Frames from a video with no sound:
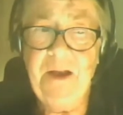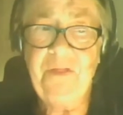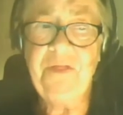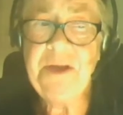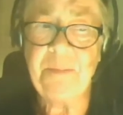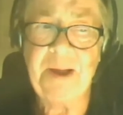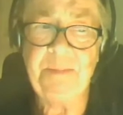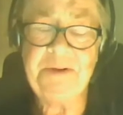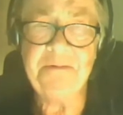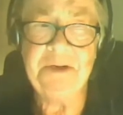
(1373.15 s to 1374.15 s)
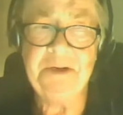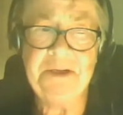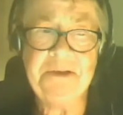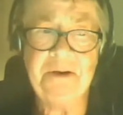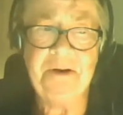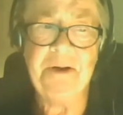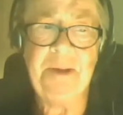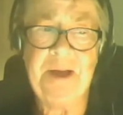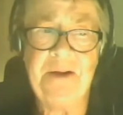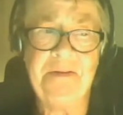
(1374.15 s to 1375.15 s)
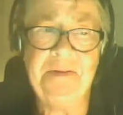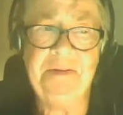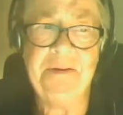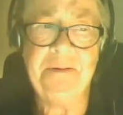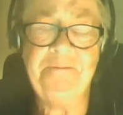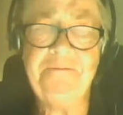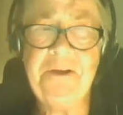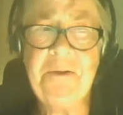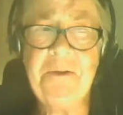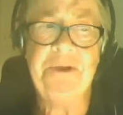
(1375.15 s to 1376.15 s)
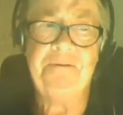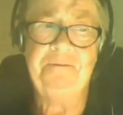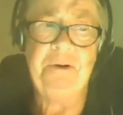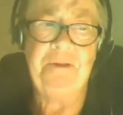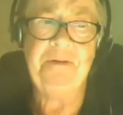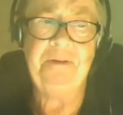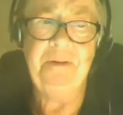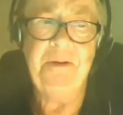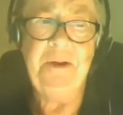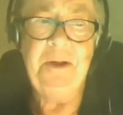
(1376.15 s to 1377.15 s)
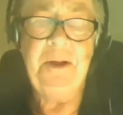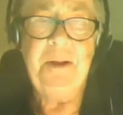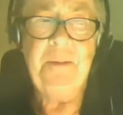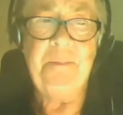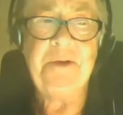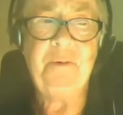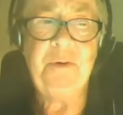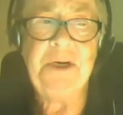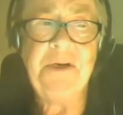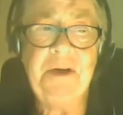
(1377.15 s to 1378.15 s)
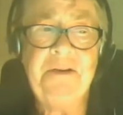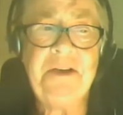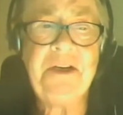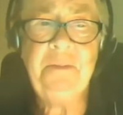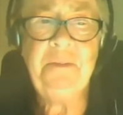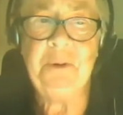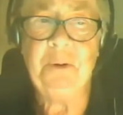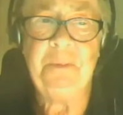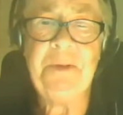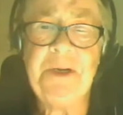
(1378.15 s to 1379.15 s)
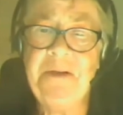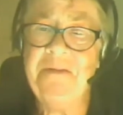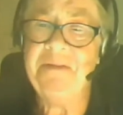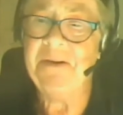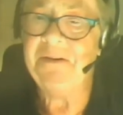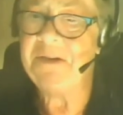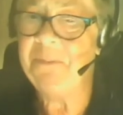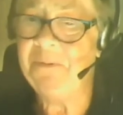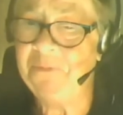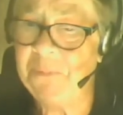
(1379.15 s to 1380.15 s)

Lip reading: think about but don't really talk about is the fundamental difference between a team of Europeans and a team of